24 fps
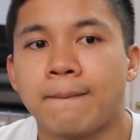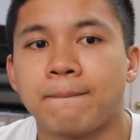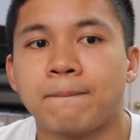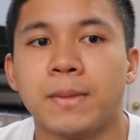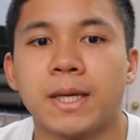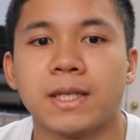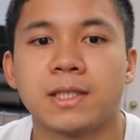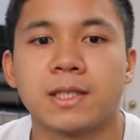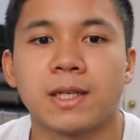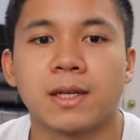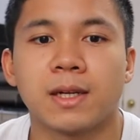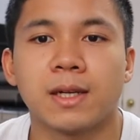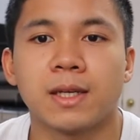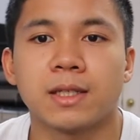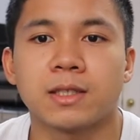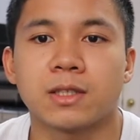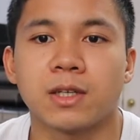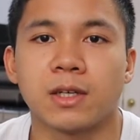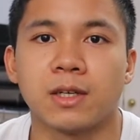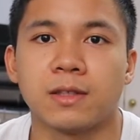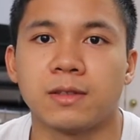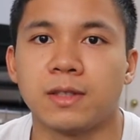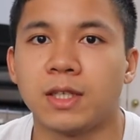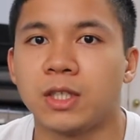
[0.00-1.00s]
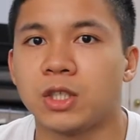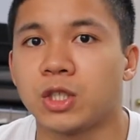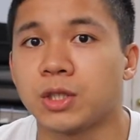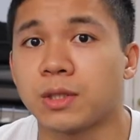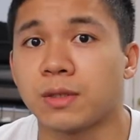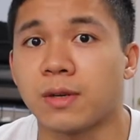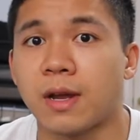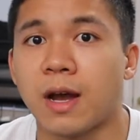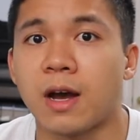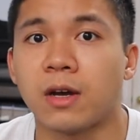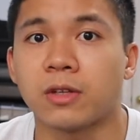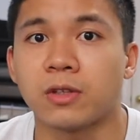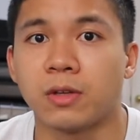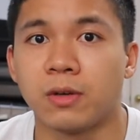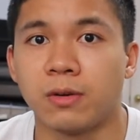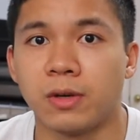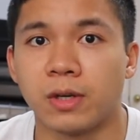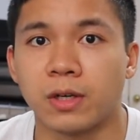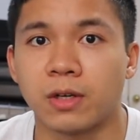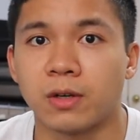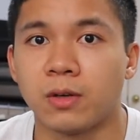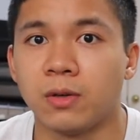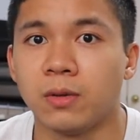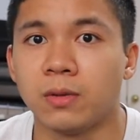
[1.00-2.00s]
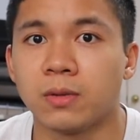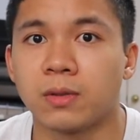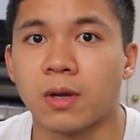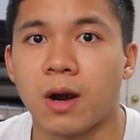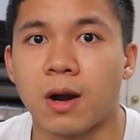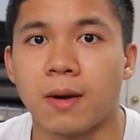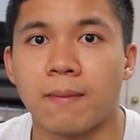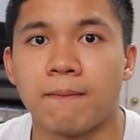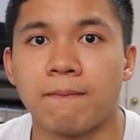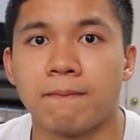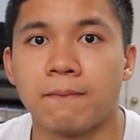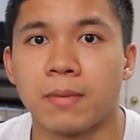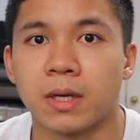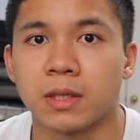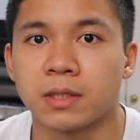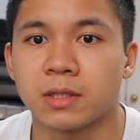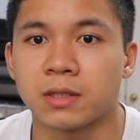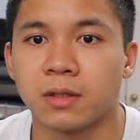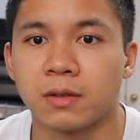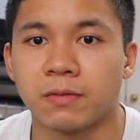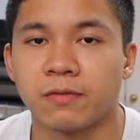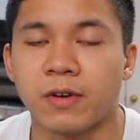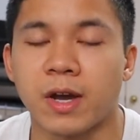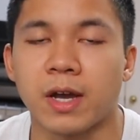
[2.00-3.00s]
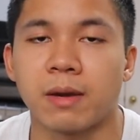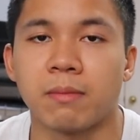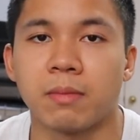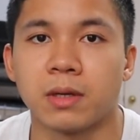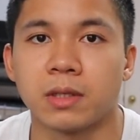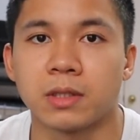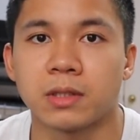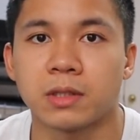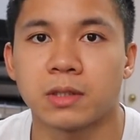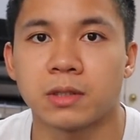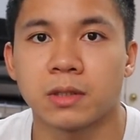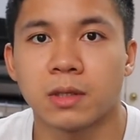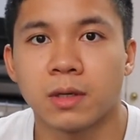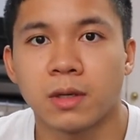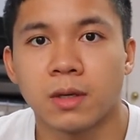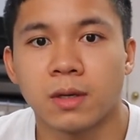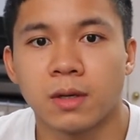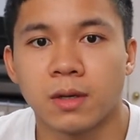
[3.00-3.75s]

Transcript: Basically, it's gonna teach us on how to recruit our muscle fibers